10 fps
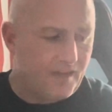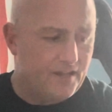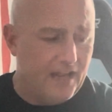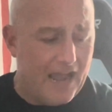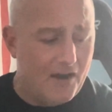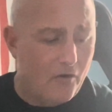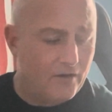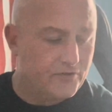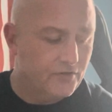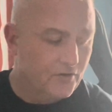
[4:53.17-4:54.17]
the
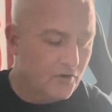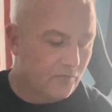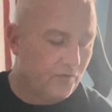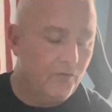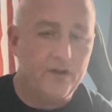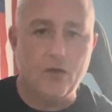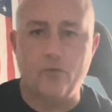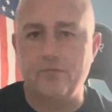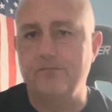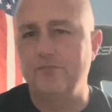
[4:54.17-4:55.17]
Anarchs really
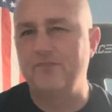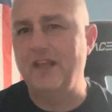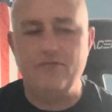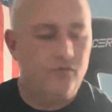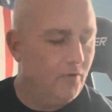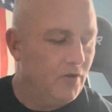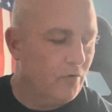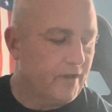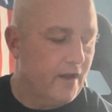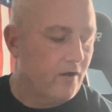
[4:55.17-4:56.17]
don't
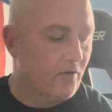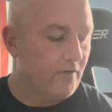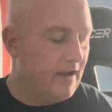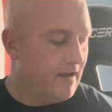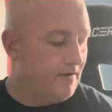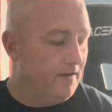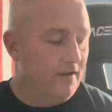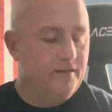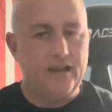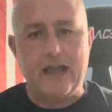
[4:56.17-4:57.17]
care. And
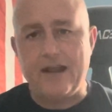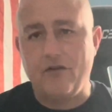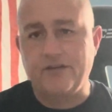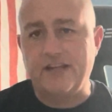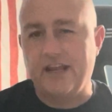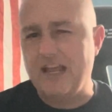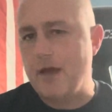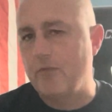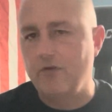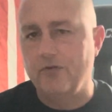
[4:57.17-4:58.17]
the Anarchs and the
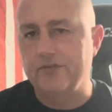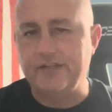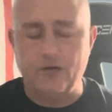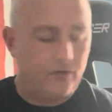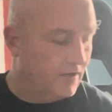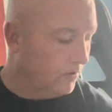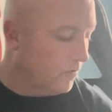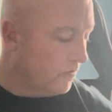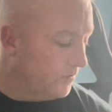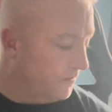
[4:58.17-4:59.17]
Camarillas, they don't get along.